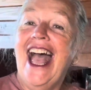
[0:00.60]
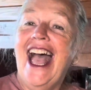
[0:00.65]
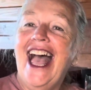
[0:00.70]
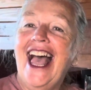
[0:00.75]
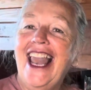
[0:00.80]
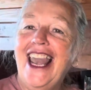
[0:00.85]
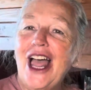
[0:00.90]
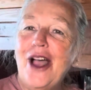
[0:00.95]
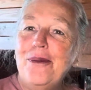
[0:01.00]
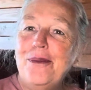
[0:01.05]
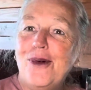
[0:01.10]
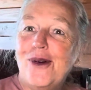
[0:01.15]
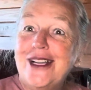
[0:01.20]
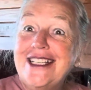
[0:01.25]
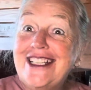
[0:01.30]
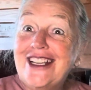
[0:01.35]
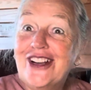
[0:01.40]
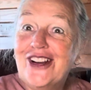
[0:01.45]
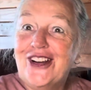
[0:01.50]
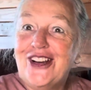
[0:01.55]
Hello,
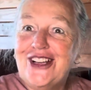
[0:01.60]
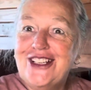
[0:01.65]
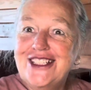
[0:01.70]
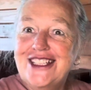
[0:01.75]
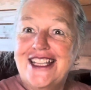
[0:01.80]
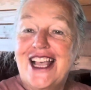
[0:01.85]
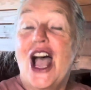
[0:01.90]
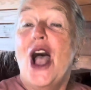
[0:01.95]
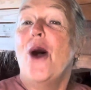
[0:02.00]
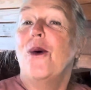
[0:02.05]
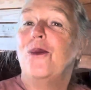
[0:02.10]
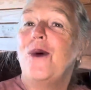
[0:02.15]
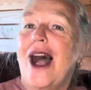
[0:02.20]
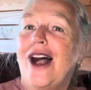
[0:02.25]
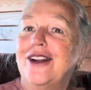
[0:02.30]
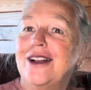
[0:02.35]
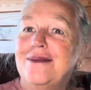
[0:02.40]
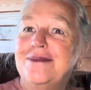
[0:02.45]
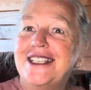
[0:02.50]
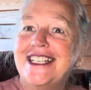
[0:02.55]
boys and girls.
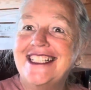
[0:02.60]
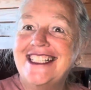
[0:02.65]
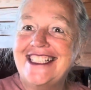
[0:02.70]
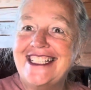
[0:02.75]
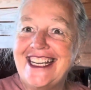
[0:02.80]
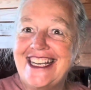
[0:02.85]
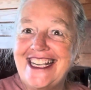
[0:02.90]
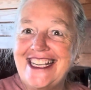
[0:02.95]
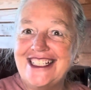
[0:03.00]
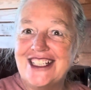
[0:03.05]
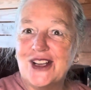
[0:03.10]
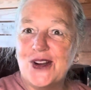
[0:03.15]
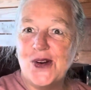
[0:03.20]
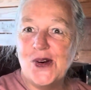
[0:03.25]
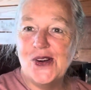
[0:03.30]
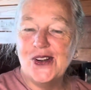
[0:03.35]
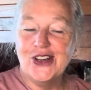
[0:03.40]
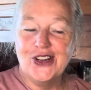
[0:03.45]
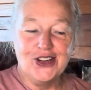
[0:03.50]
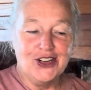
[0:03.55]
Welcome to Cindy's
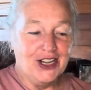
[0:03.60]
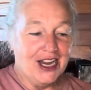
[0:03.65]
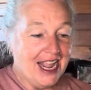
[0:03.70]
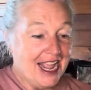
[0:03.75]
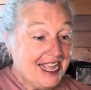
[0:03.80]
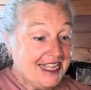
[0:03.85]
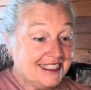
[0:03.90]
Corner.